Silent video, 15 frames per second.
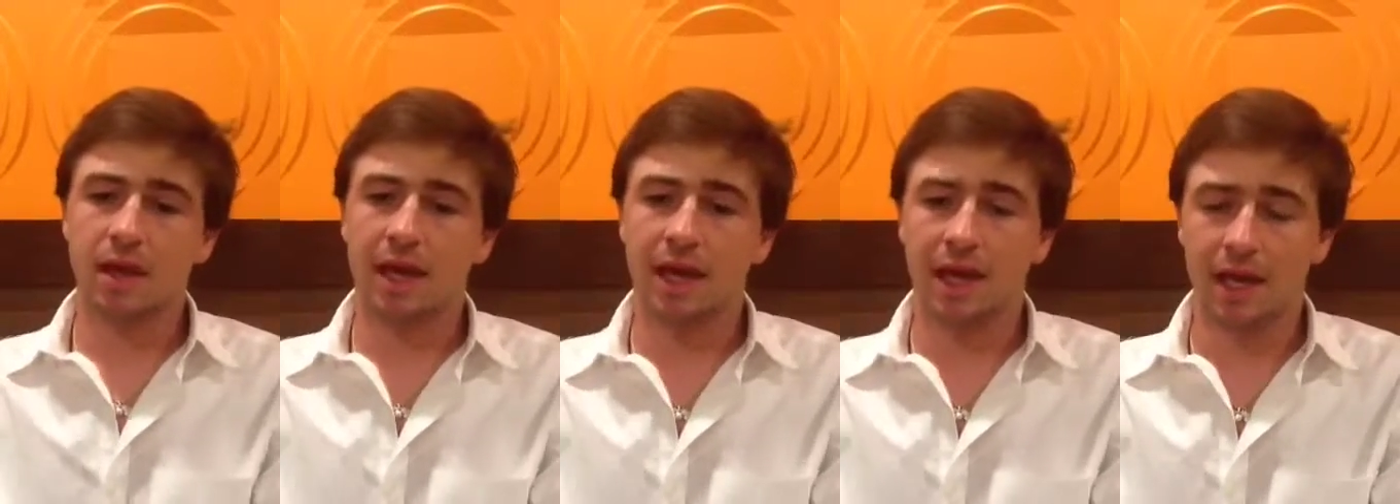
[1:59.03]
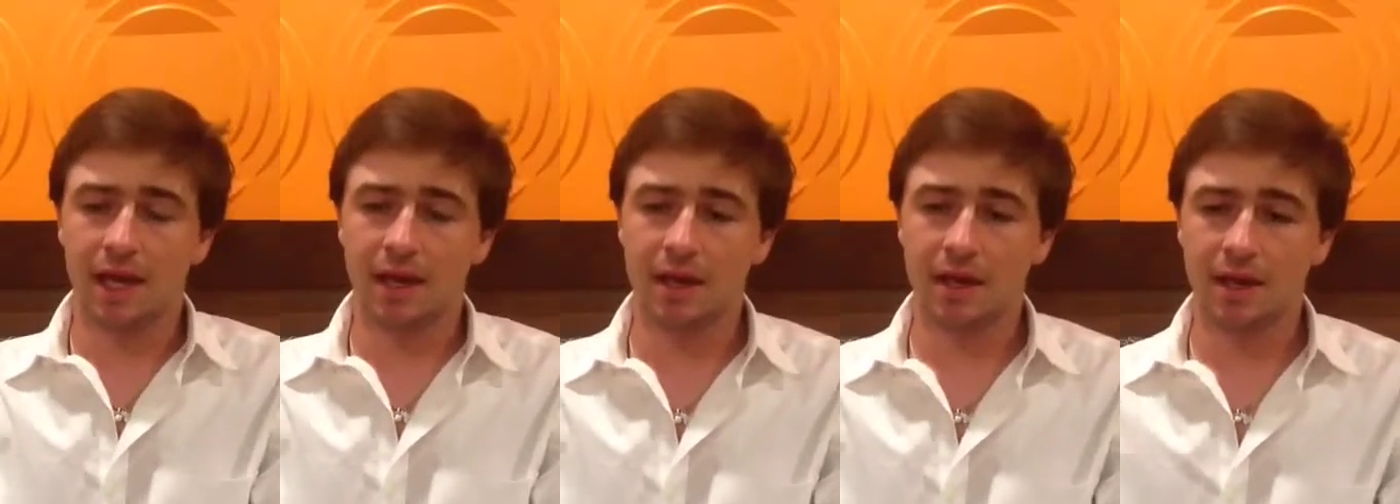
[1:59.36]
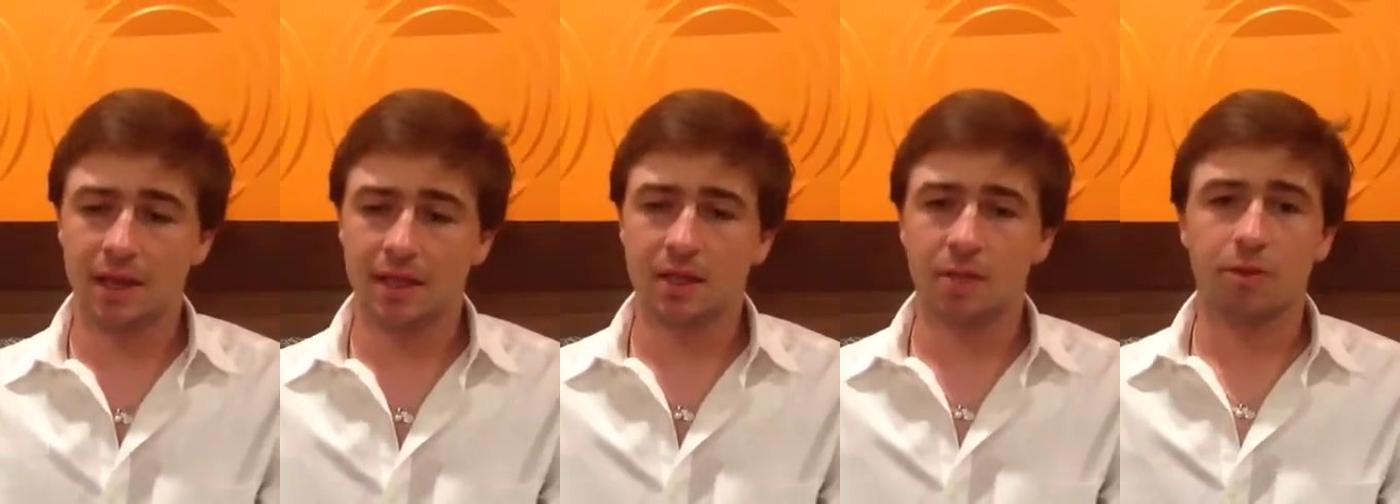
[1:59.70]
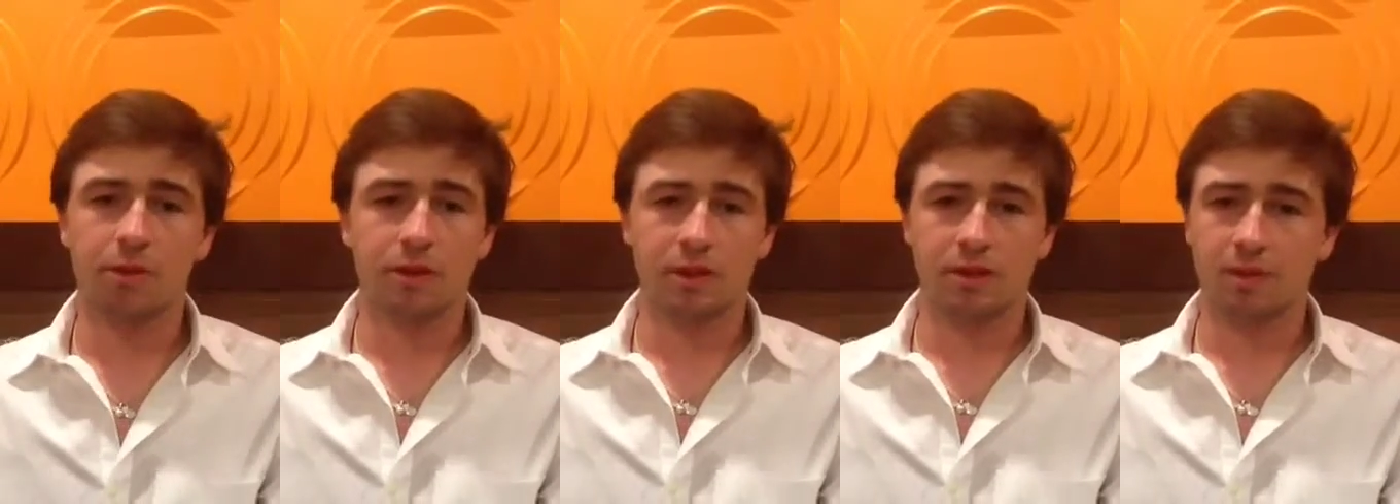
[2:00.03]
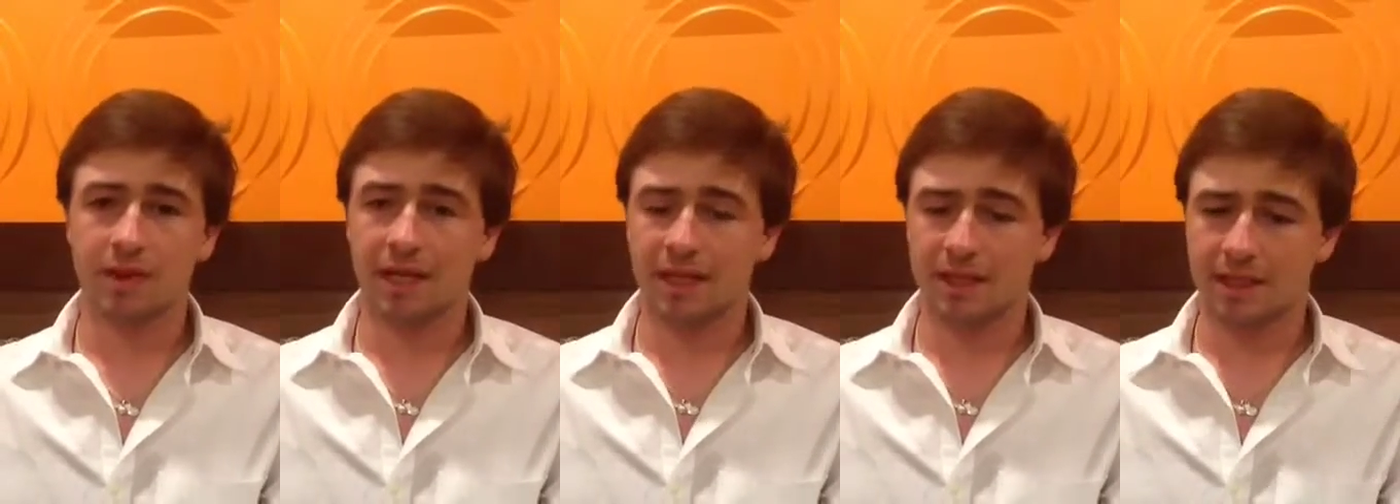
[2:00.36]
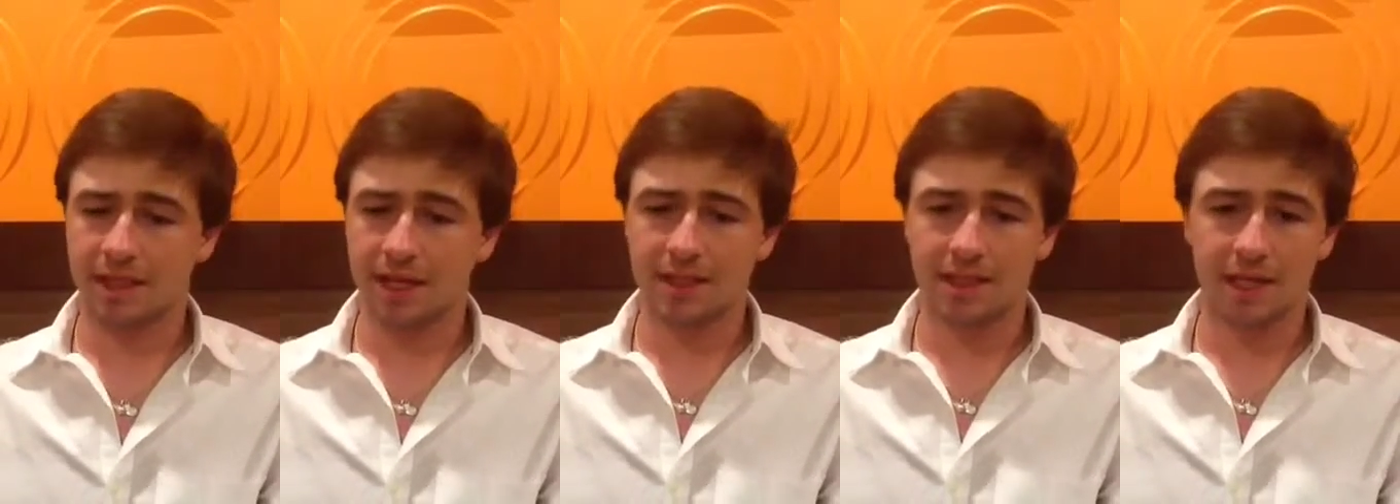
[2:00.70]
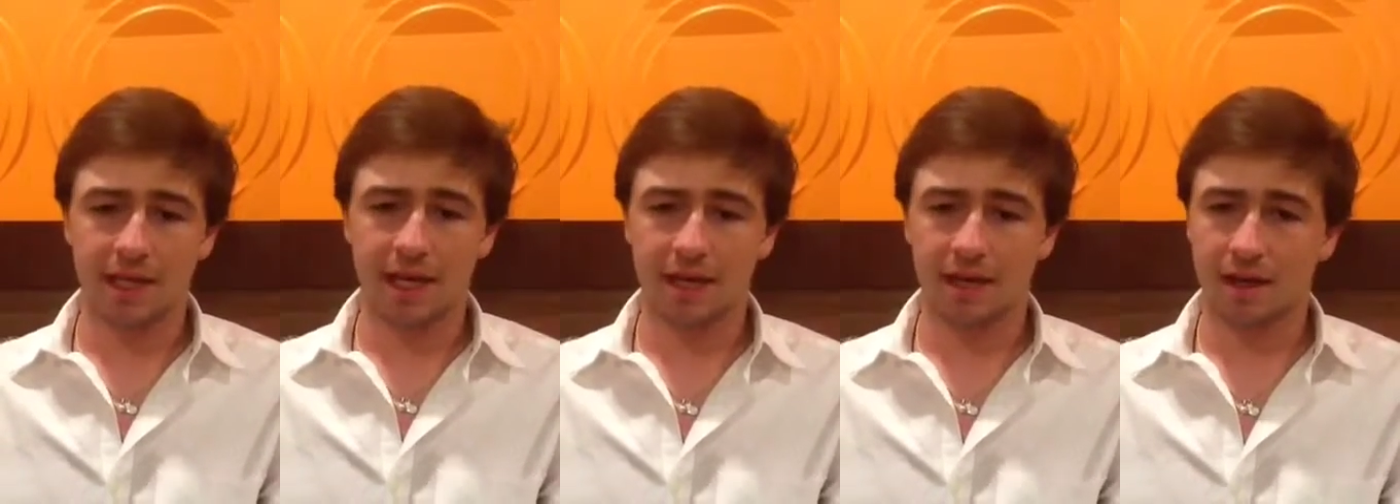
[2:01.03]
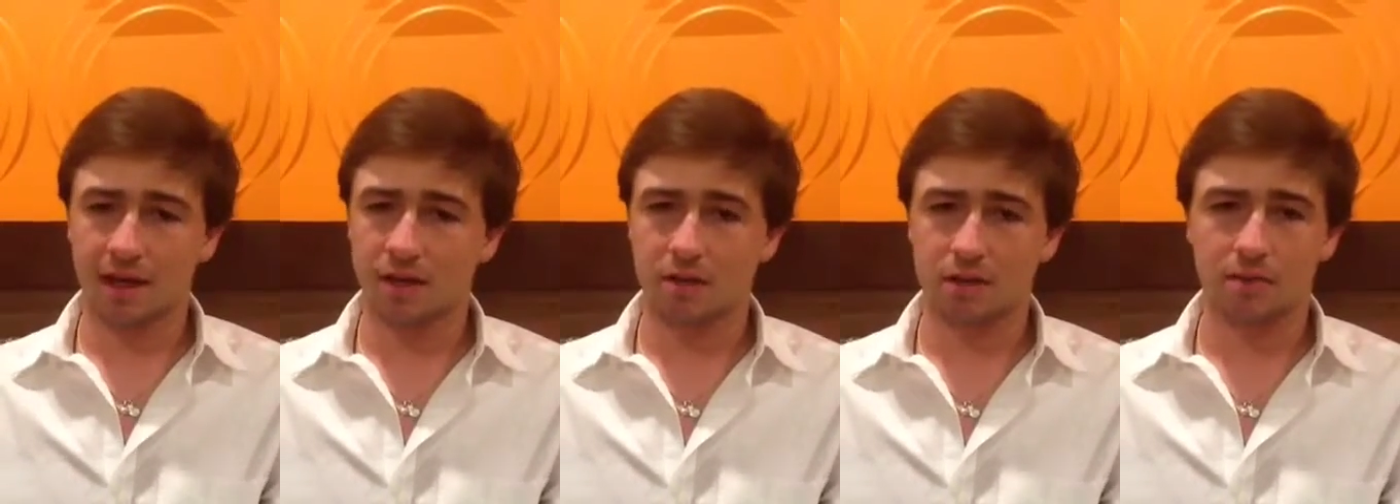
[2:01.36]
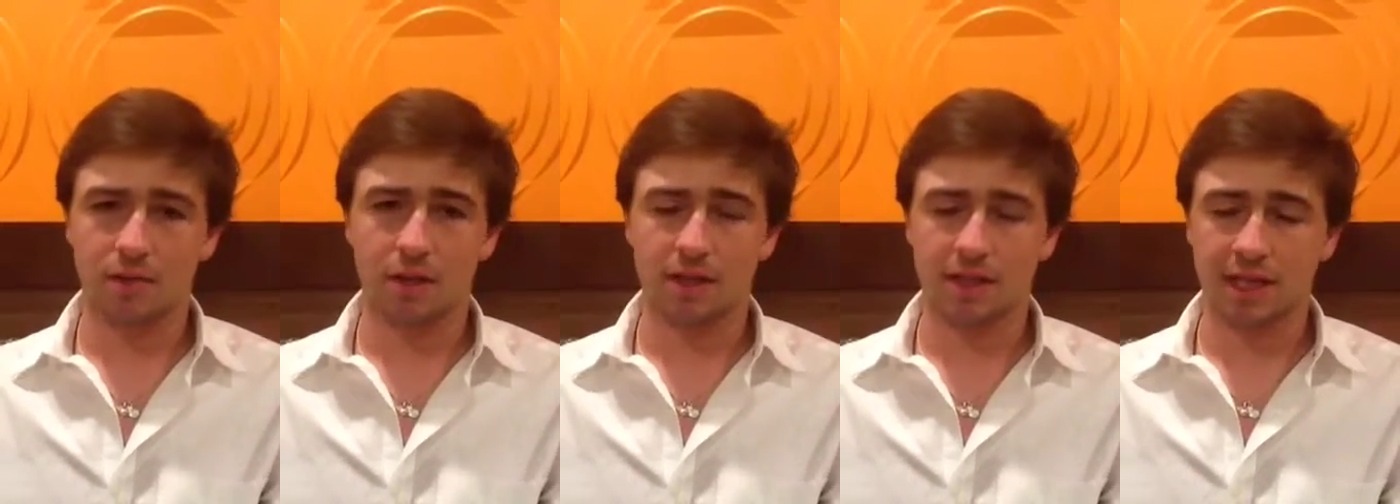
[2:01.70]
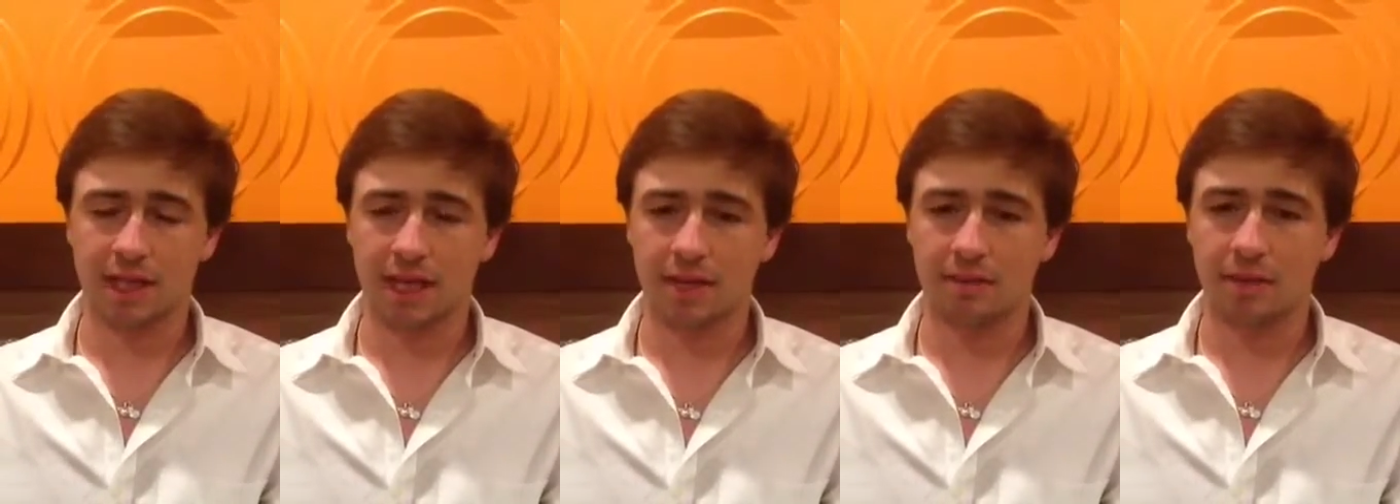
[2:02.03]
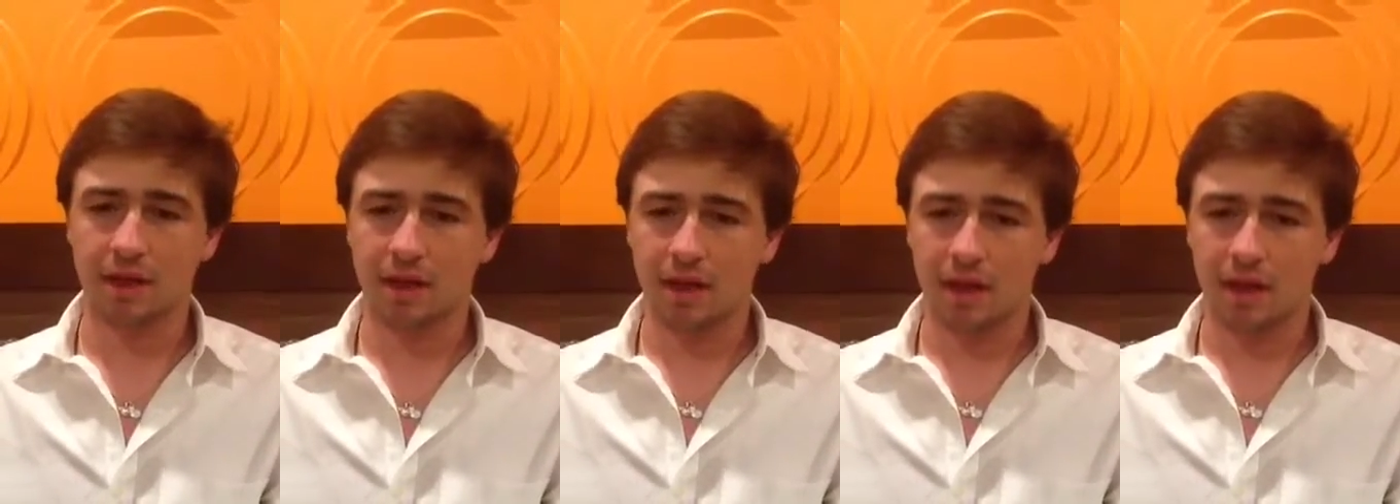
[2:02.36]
And he still preaches me to that today. I talk to him all the time.